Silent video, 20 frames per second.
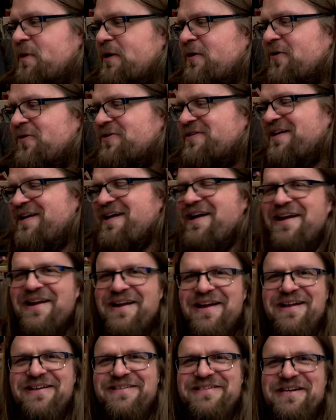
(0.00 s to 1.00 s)
because
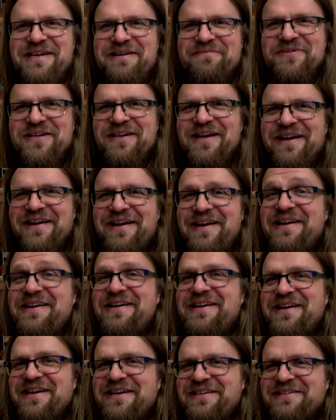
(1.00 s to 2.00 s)
it seems like
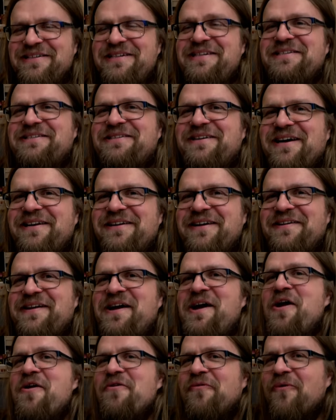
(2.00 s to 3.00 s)
he's got a
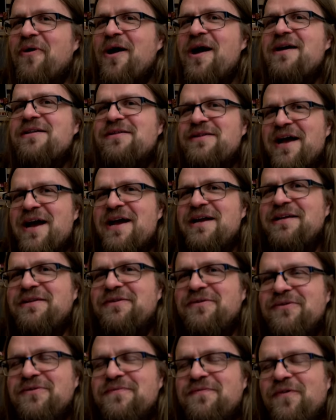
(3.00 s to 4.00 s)
right
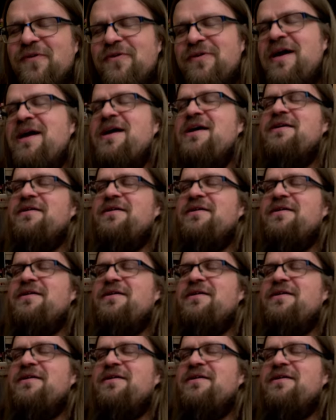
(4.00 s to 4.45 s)
attitude for